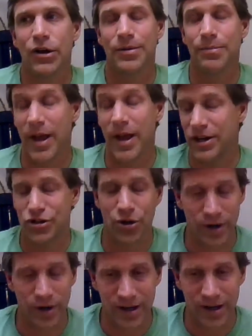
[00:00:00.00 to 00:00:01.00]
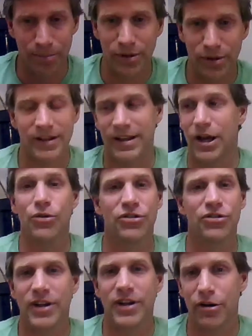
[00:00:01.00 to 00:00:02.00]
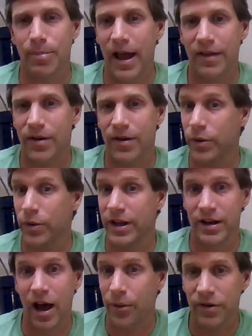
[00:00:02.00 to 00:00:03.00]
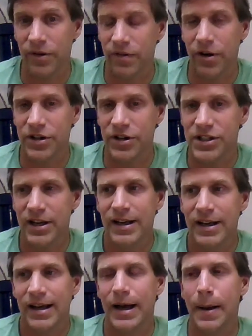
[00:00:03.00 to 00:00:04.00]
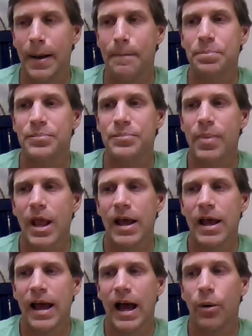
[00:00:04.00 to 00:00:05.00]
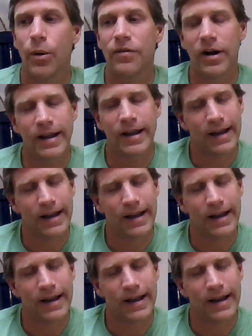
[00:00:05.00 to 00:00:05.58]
making sure we completely go down a path that we cannot reverse. Um, however,